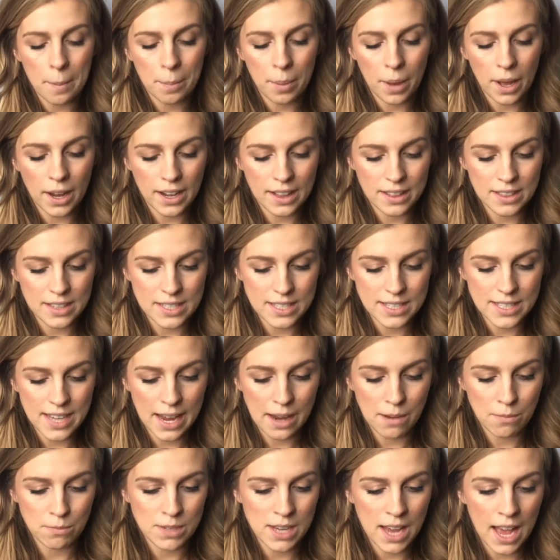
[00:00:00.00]
but at the
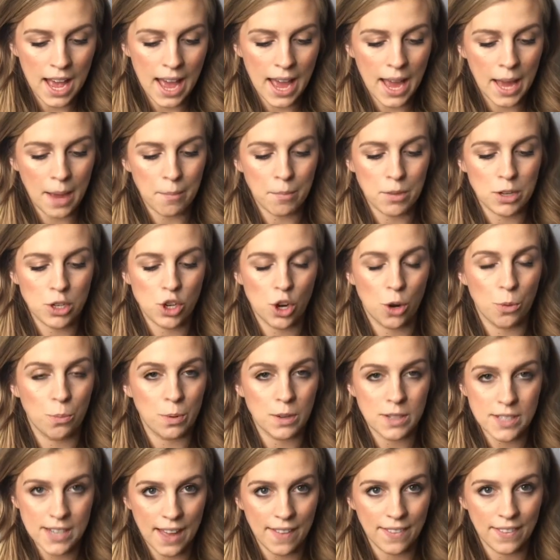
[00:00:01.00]
same time, don't
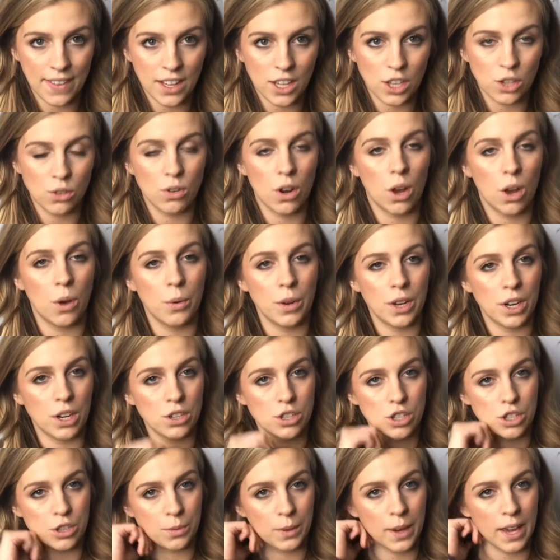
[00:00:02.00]
pretend like you know what you're
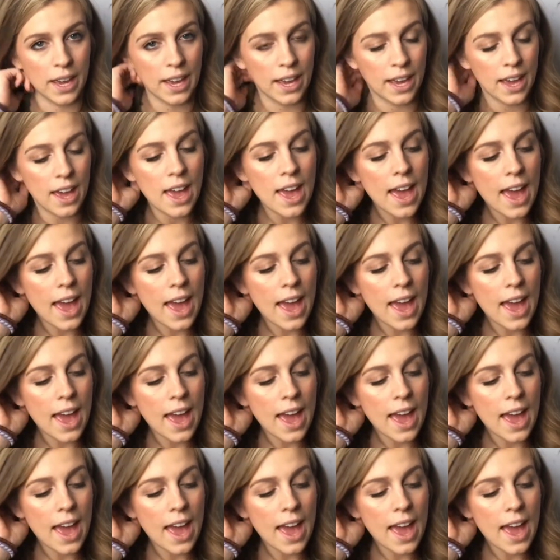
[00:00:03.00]
doing